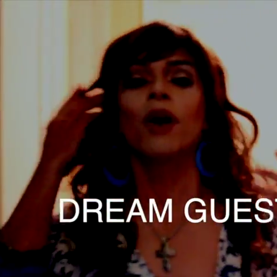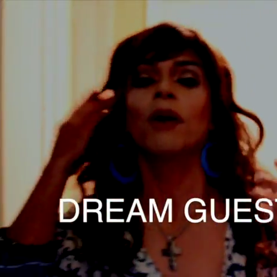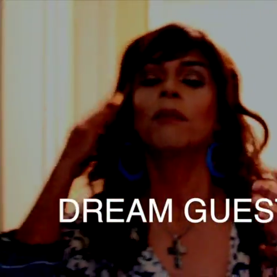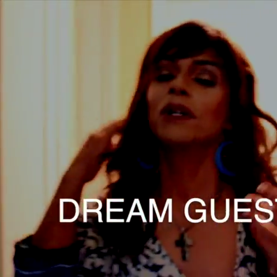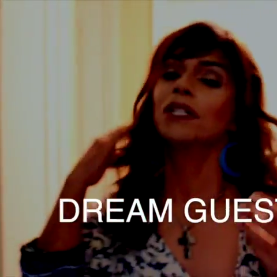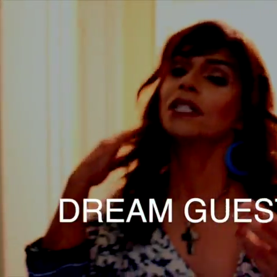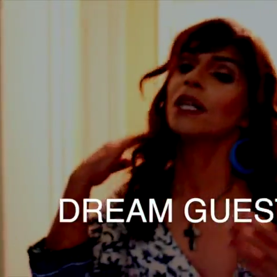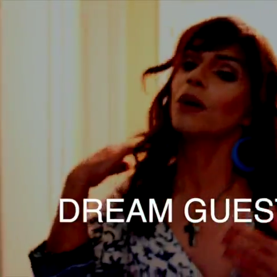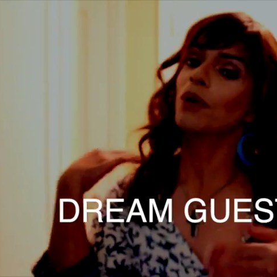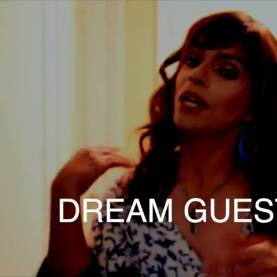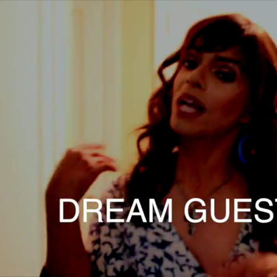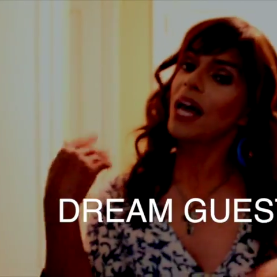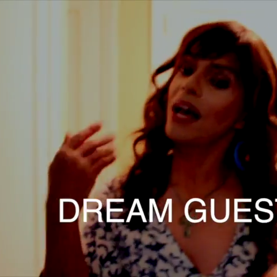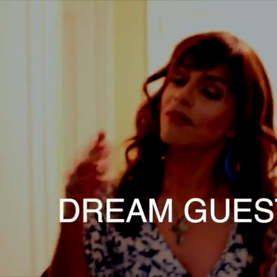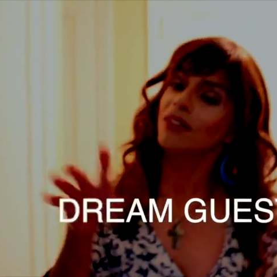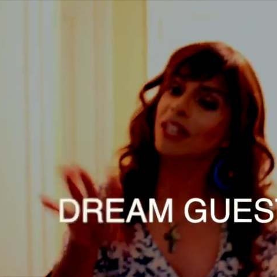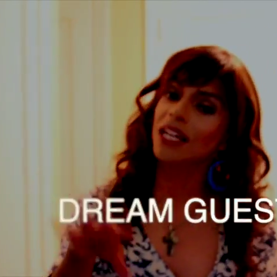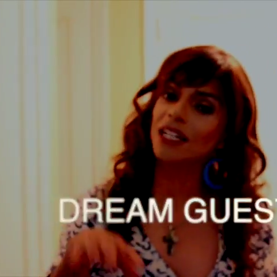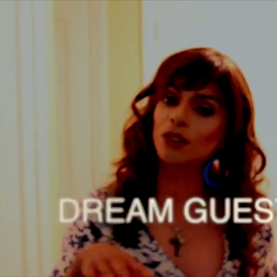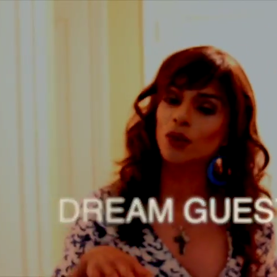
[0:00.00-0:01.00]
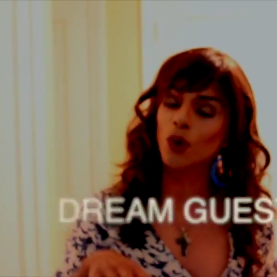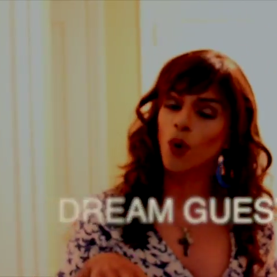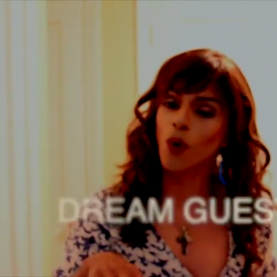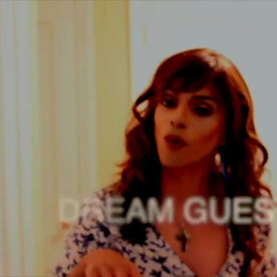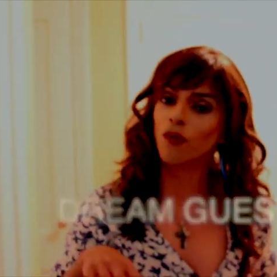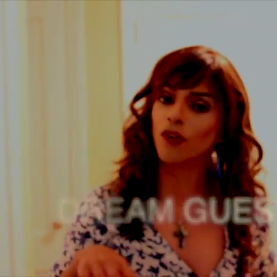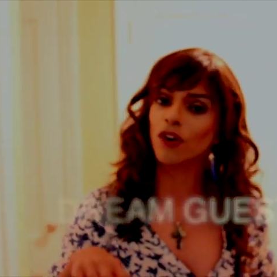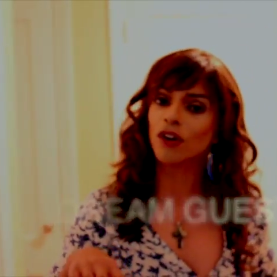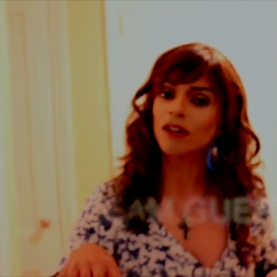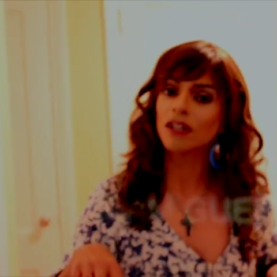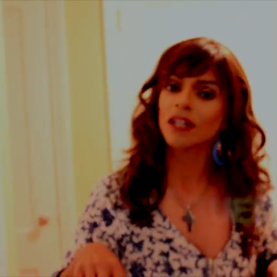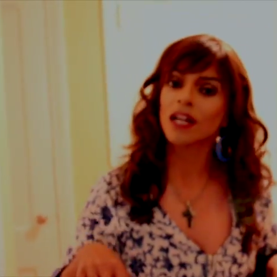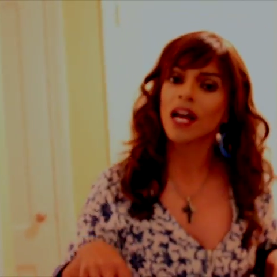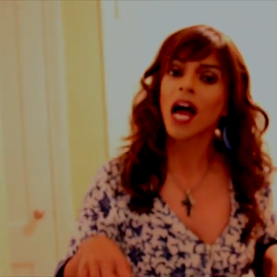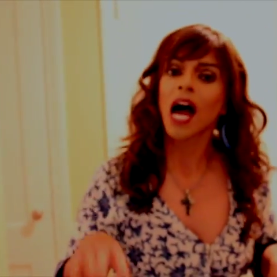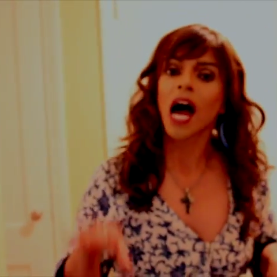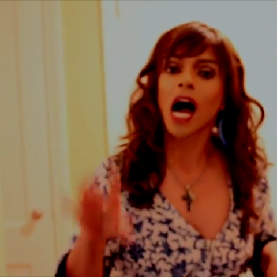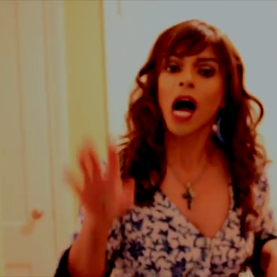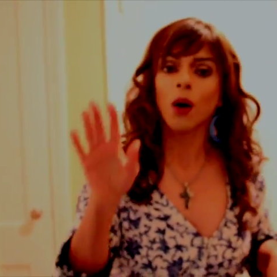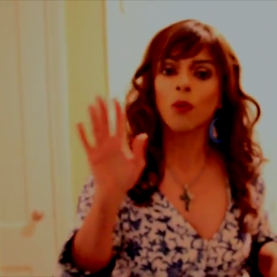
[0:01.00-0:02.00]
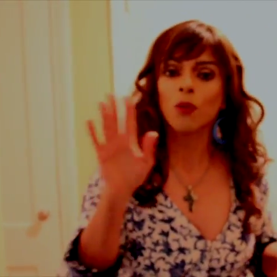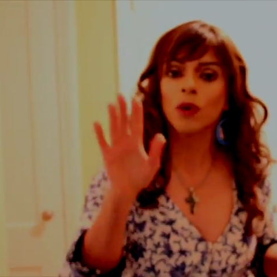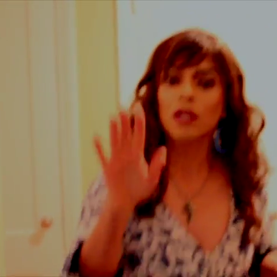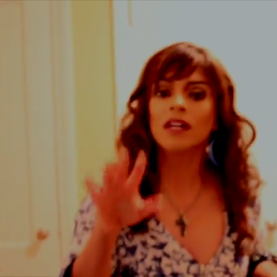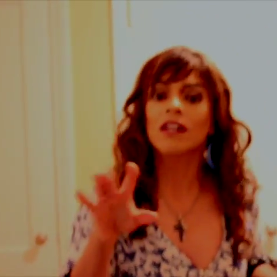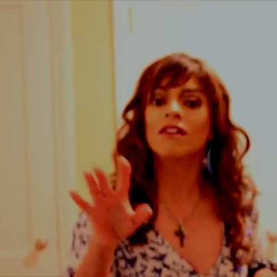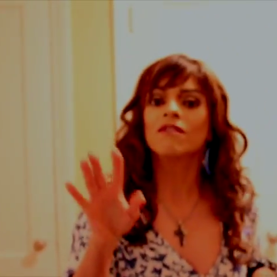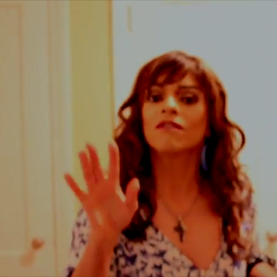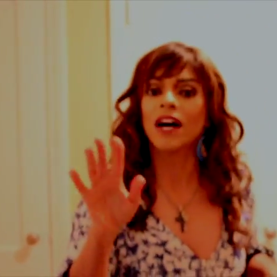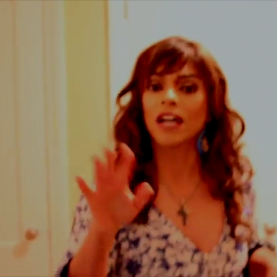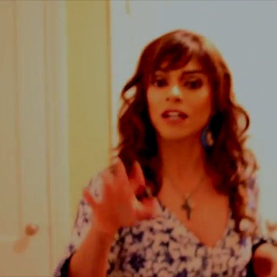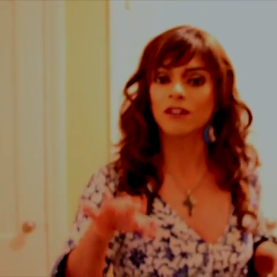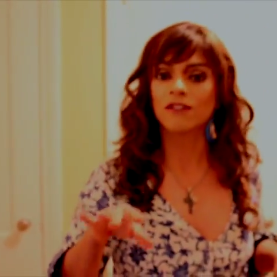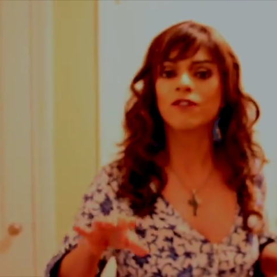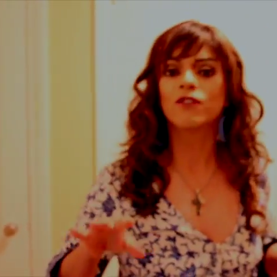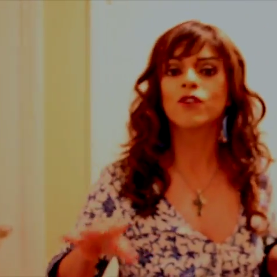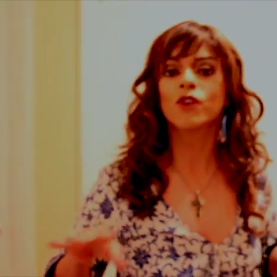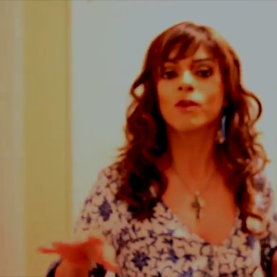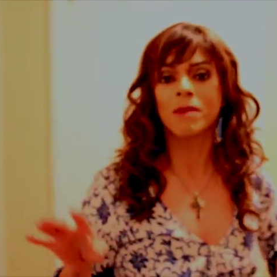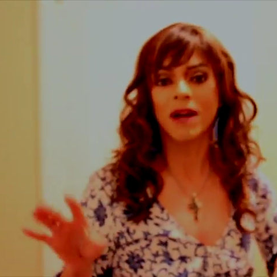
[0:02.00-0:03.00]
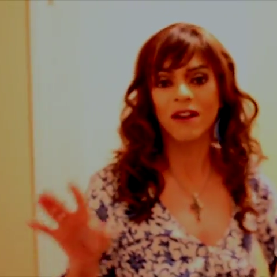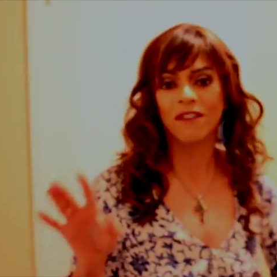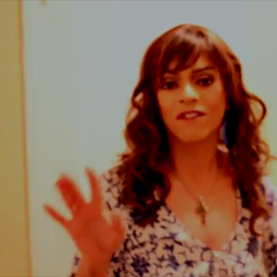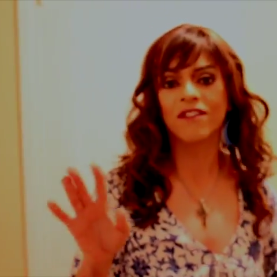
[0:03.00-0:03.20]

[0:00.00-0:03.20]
apartment because I want to have guests over. I want to invite a few of my